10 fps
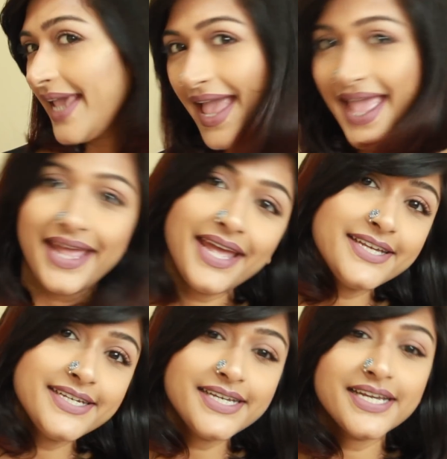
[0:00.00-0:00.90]

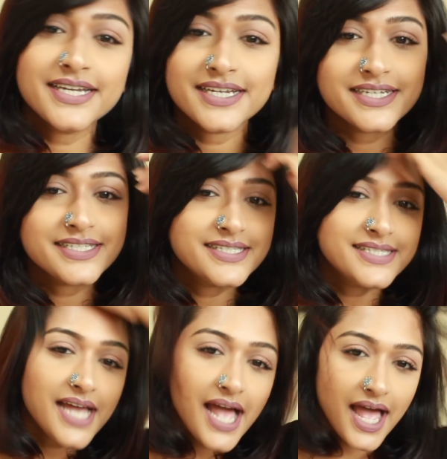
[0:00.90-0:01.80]
Yay! It's
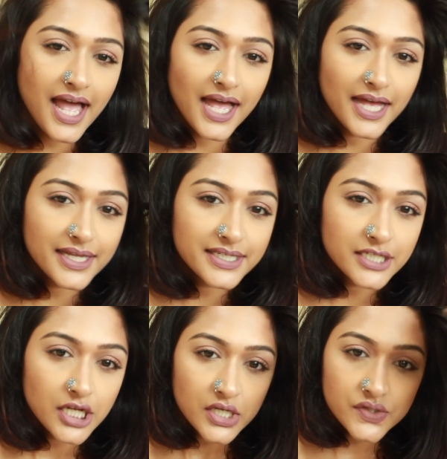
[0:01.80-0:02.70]
done!
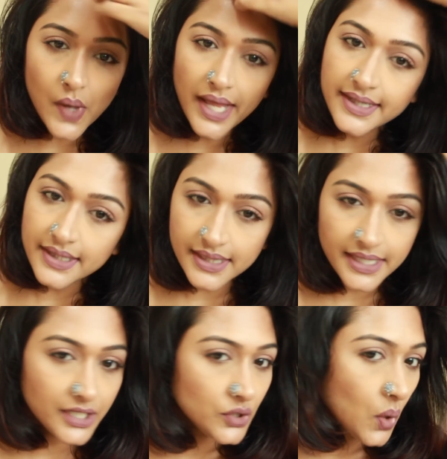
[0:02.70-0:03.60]
So another
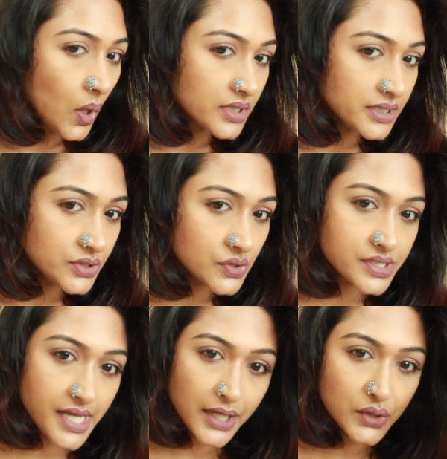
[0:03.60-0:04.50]
thing you all need to
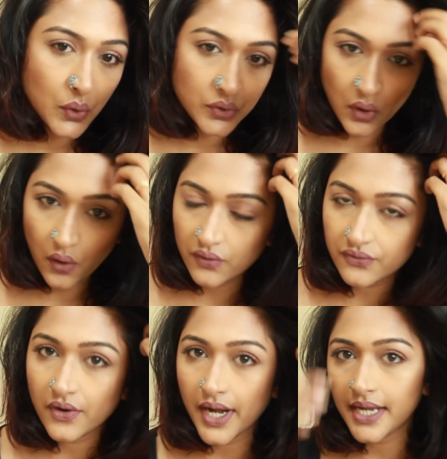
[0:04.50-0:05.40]
take note
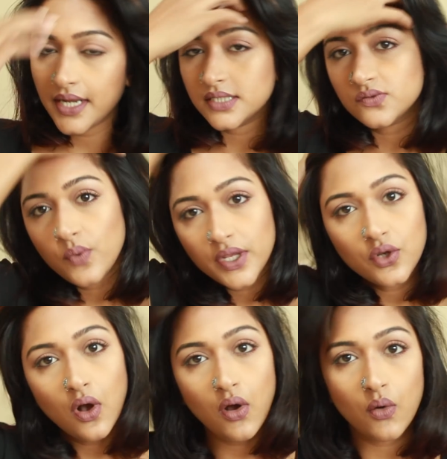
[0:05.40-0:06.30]
of, right, is when
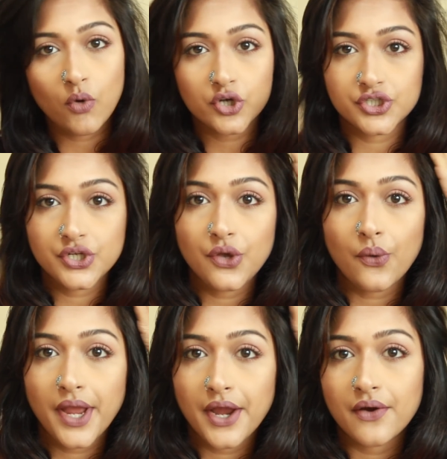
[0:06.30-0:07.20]
you all are washing
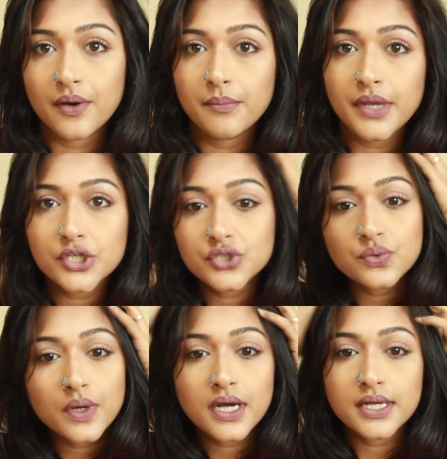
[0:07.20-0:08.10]
your hair, make
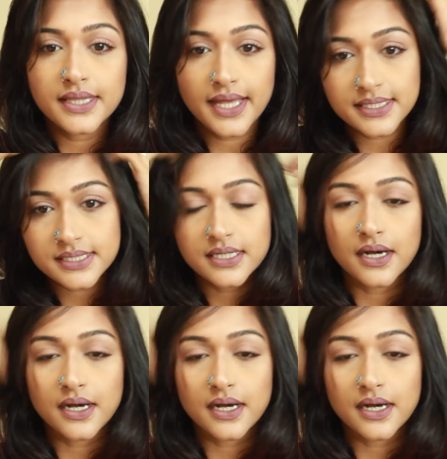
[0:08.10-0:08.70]
sure that